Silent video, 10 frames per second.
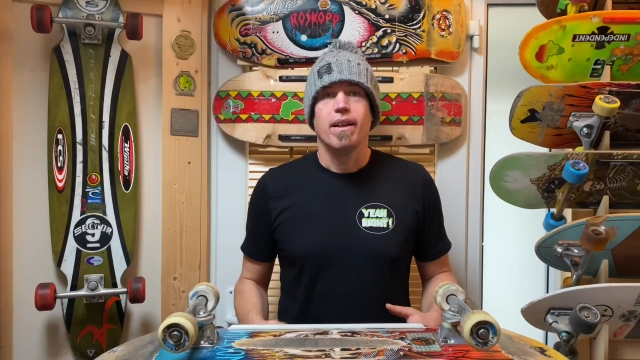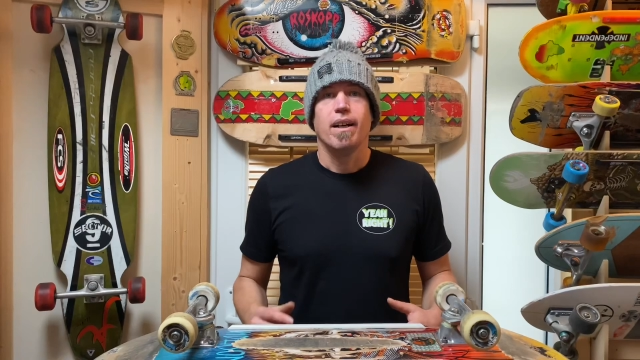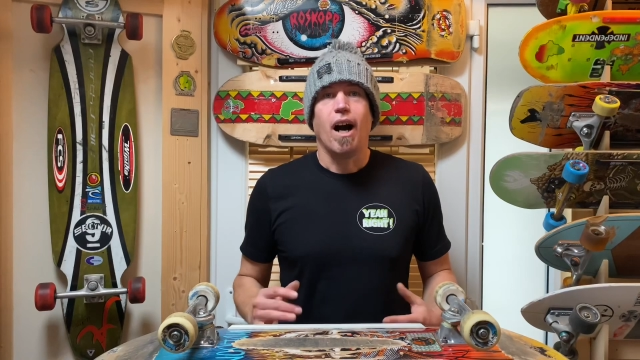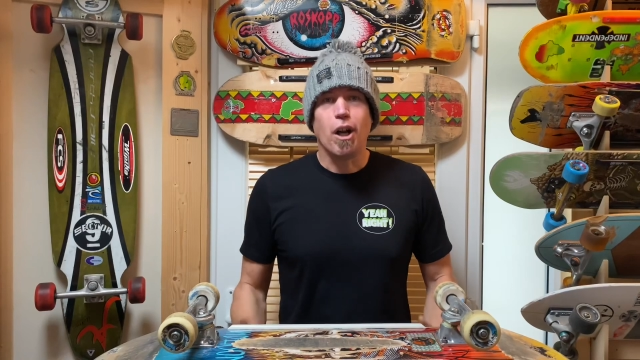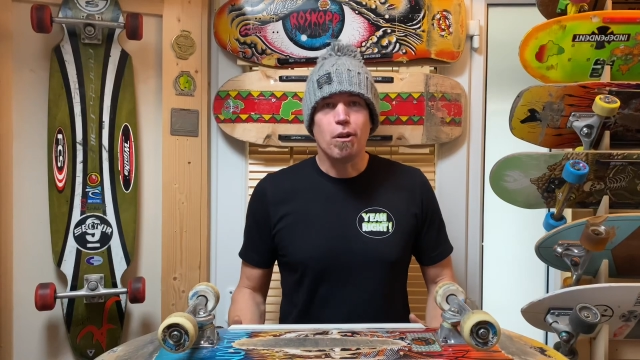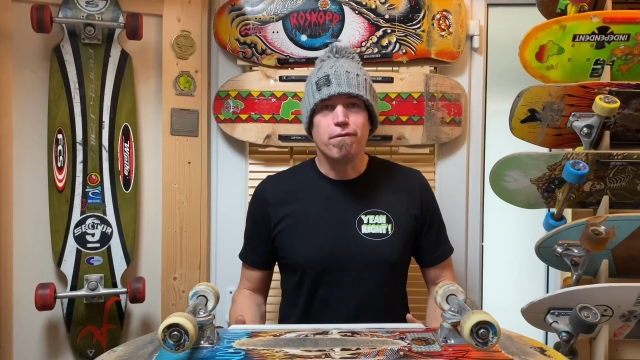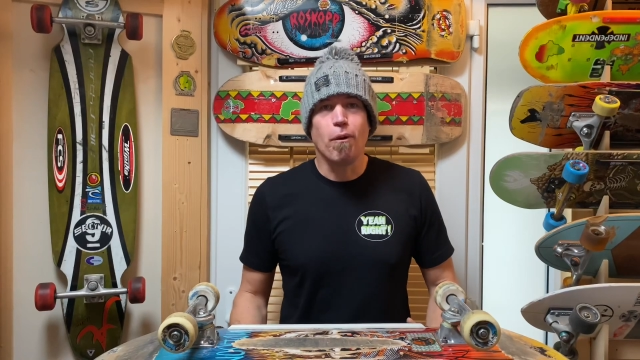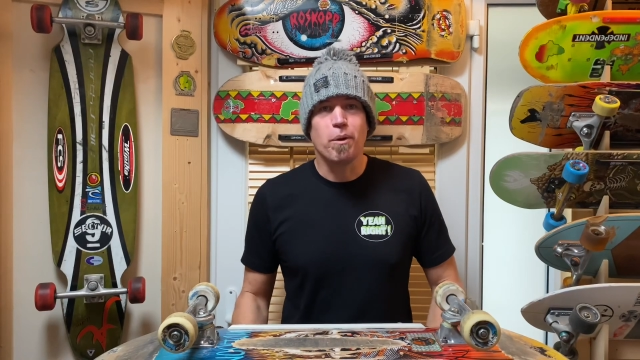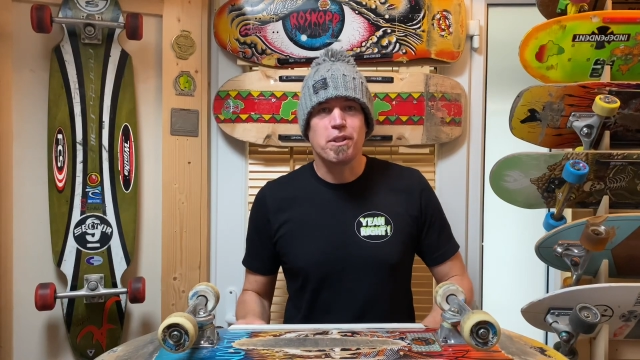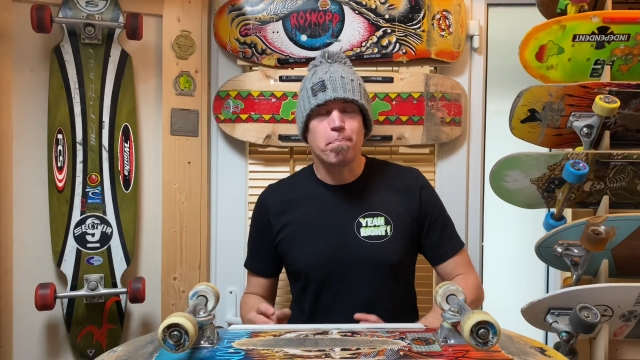I look
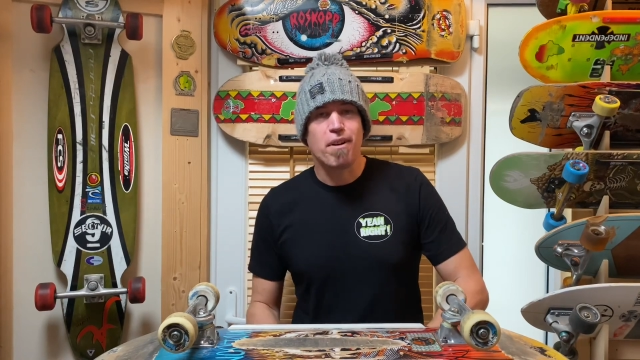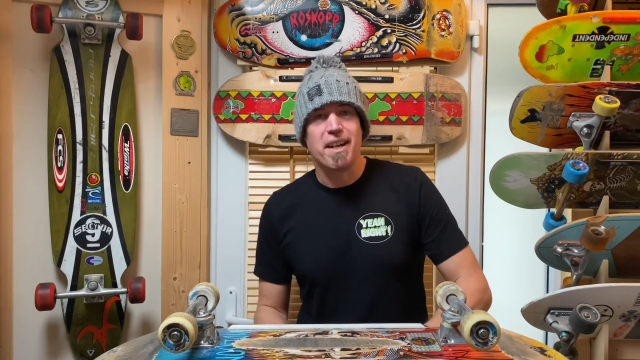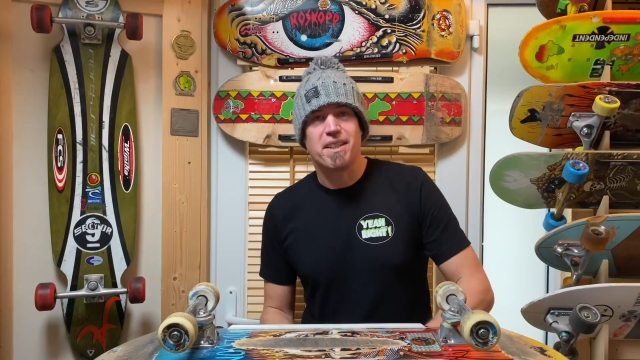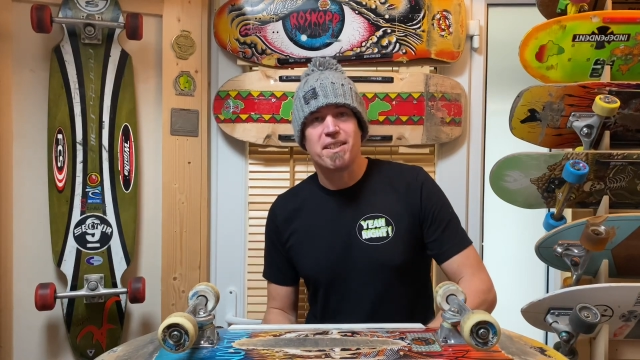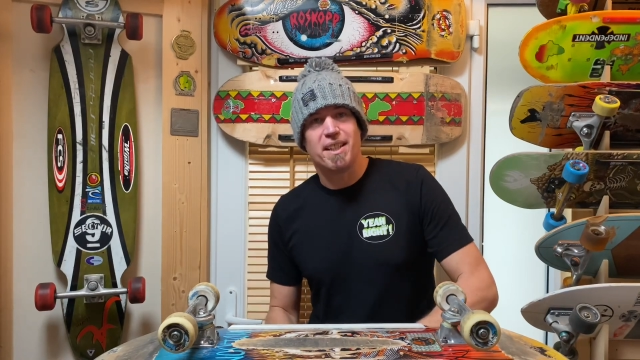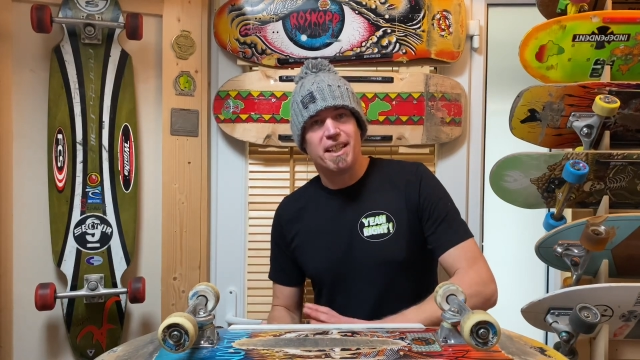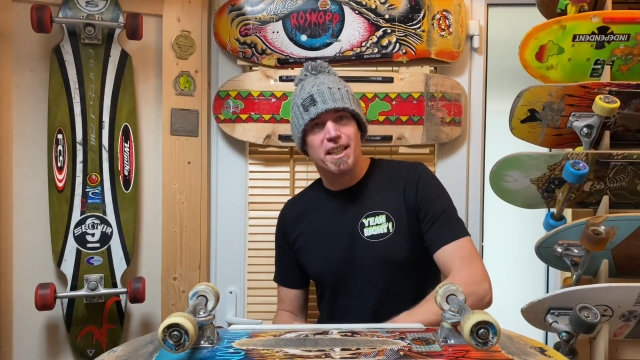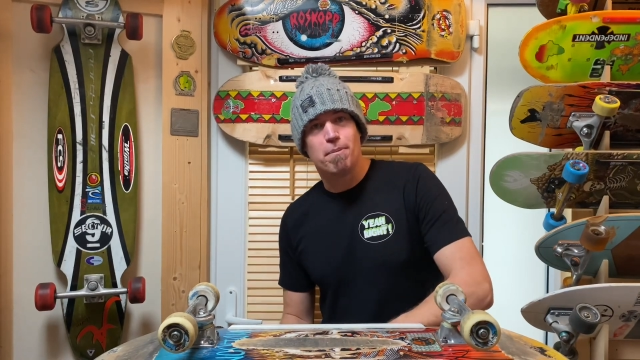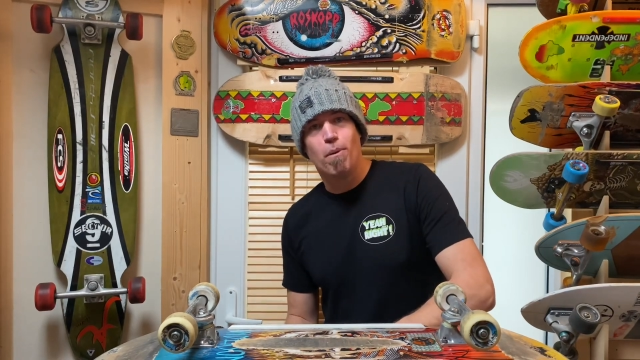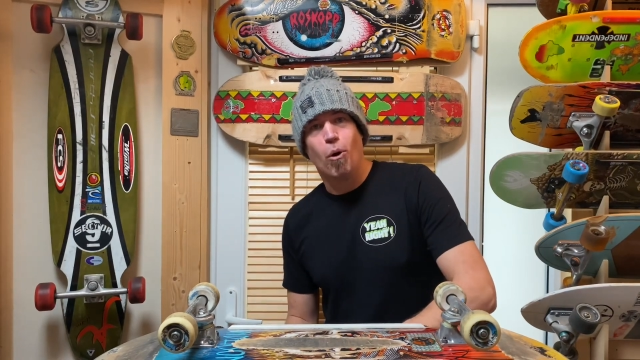forward to practicing
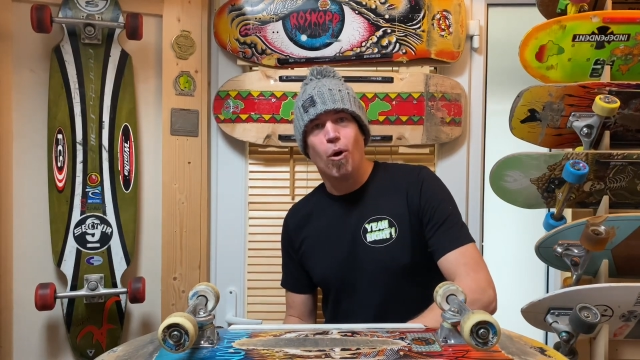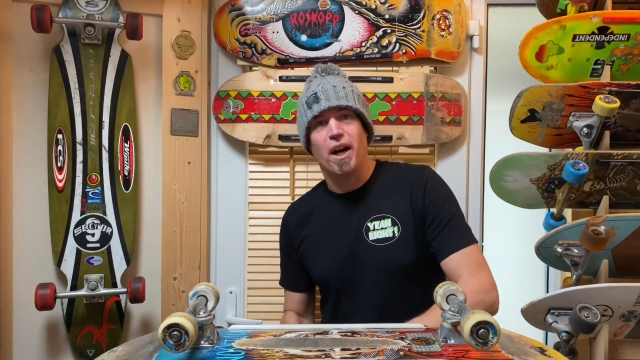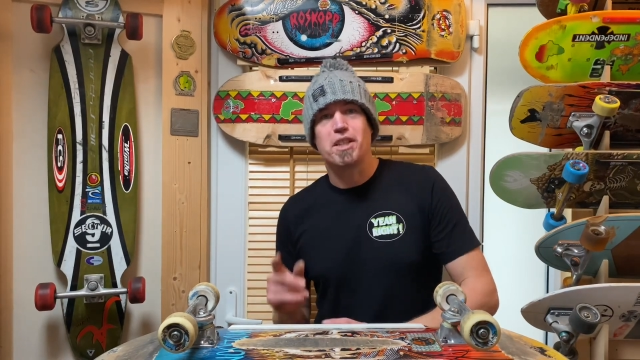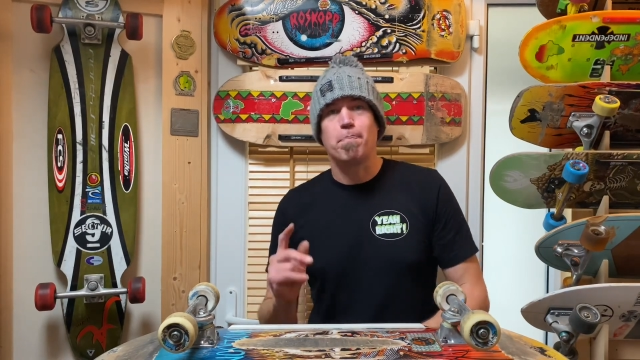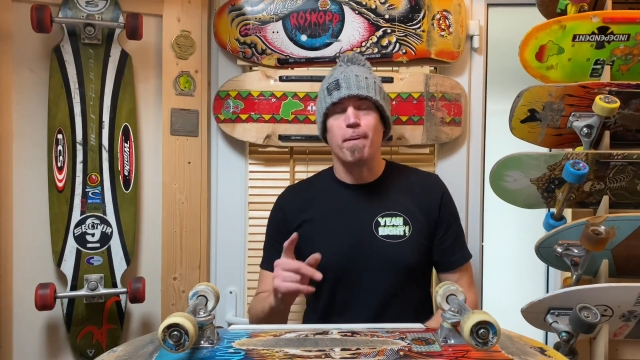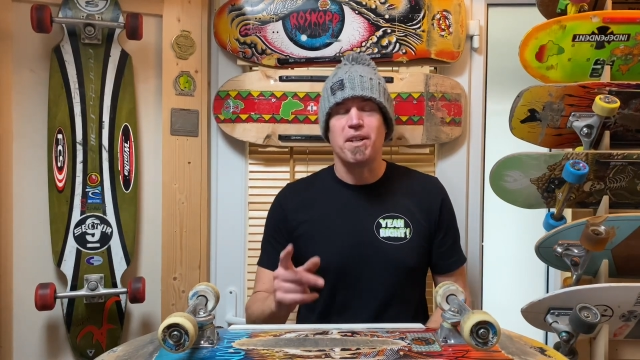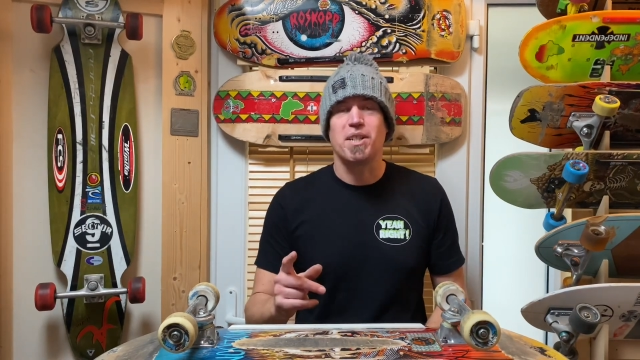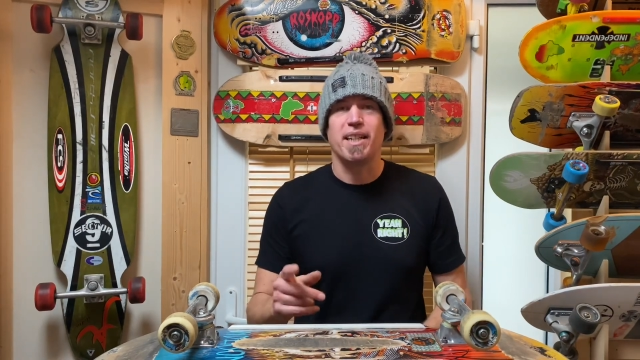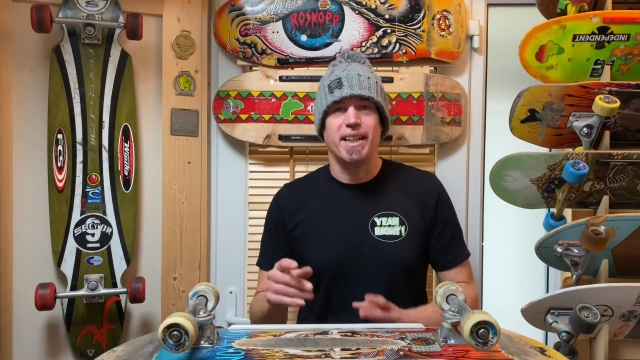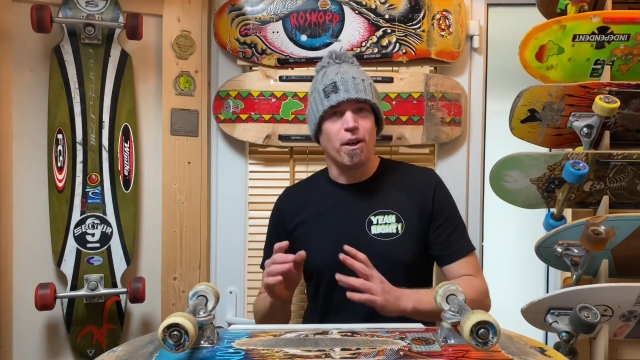these more,
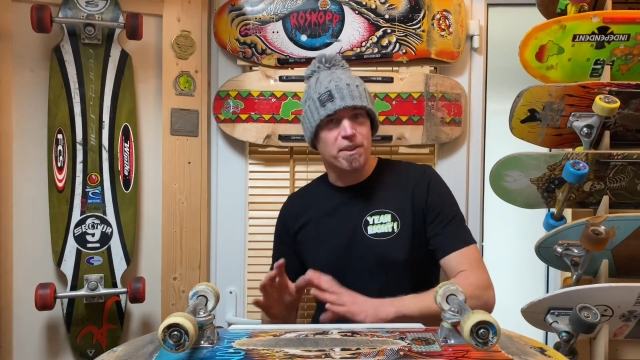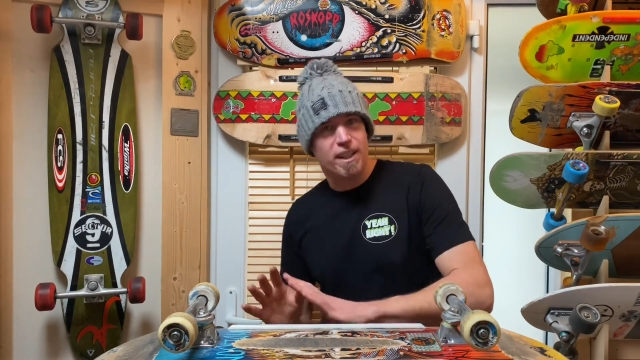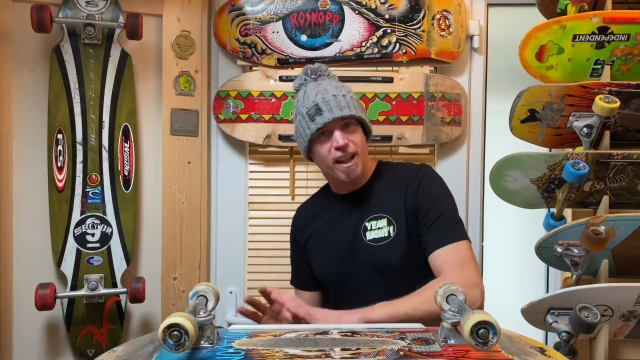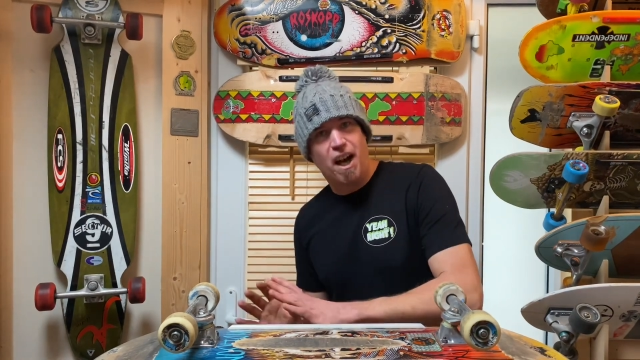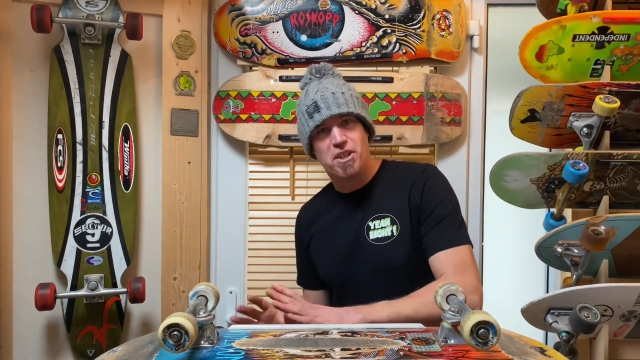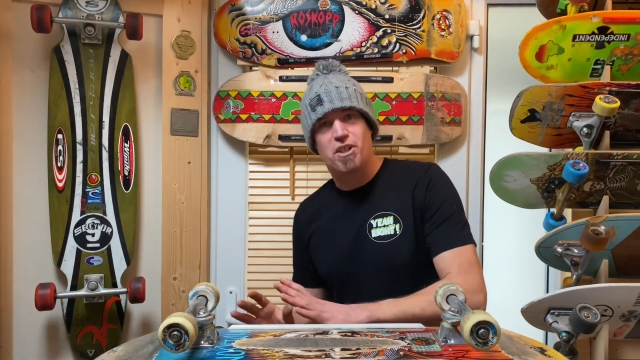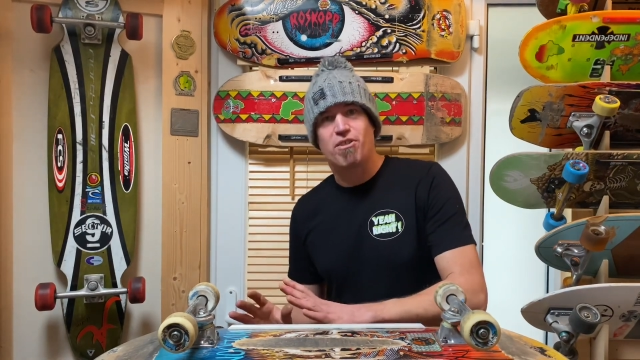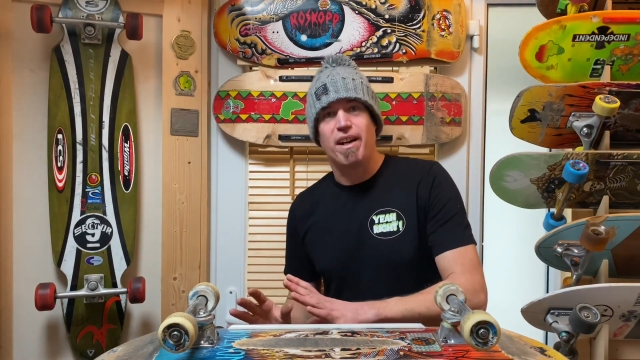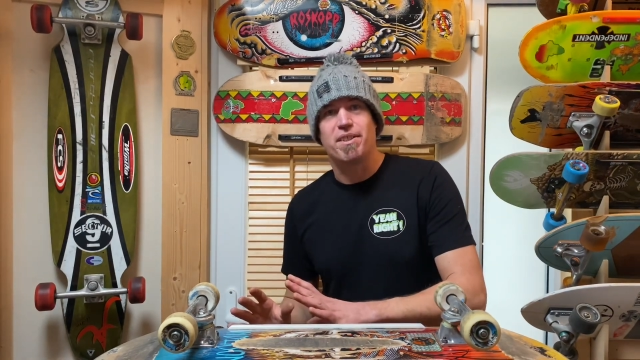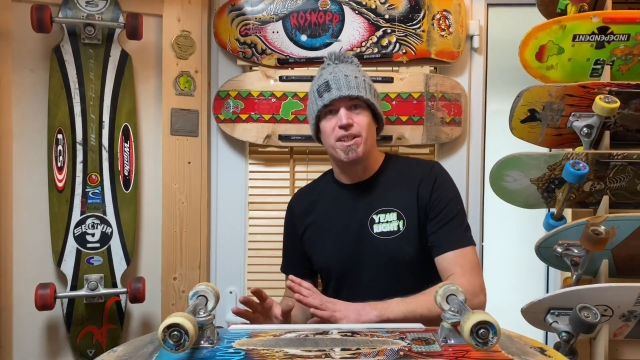especially on the larger
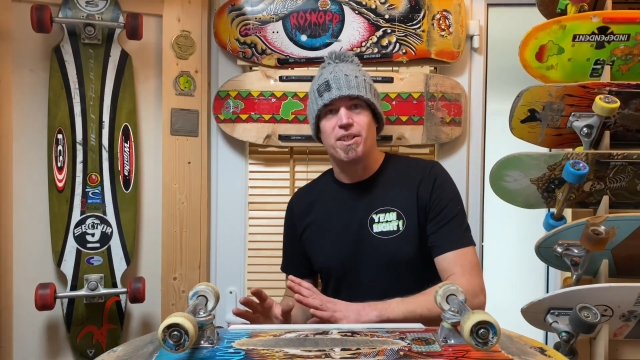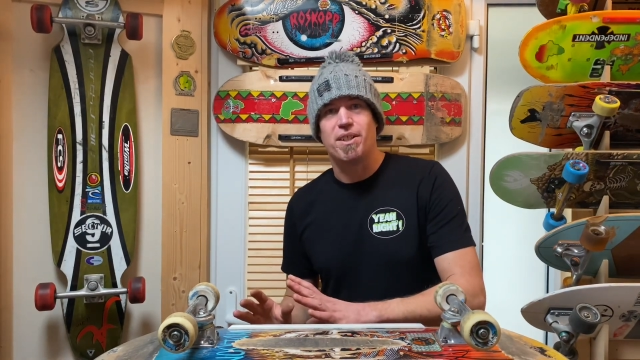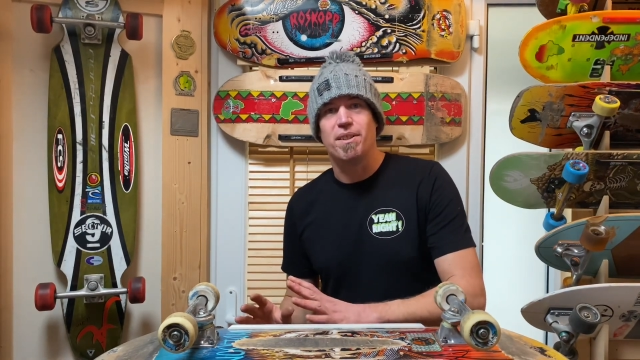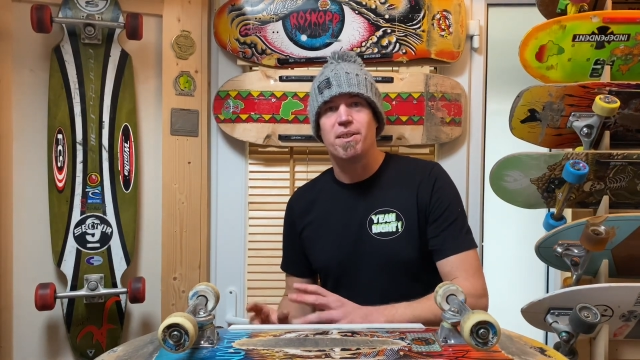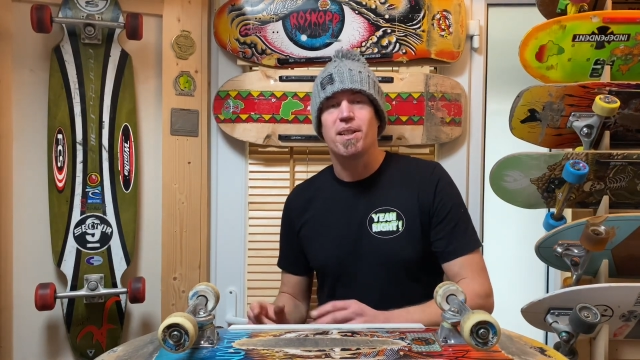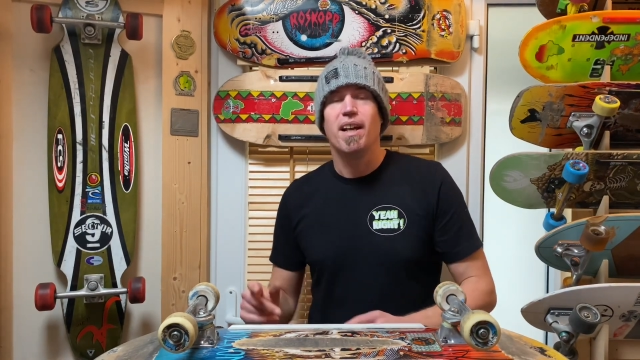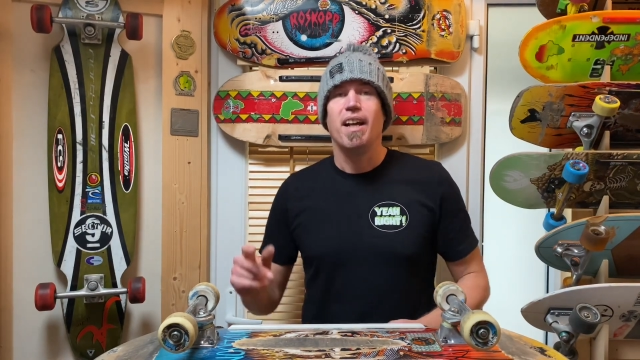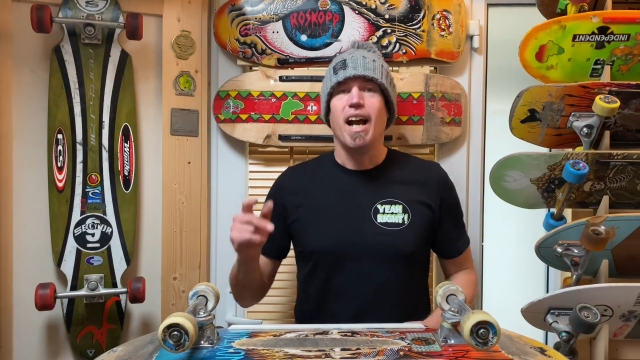transitions,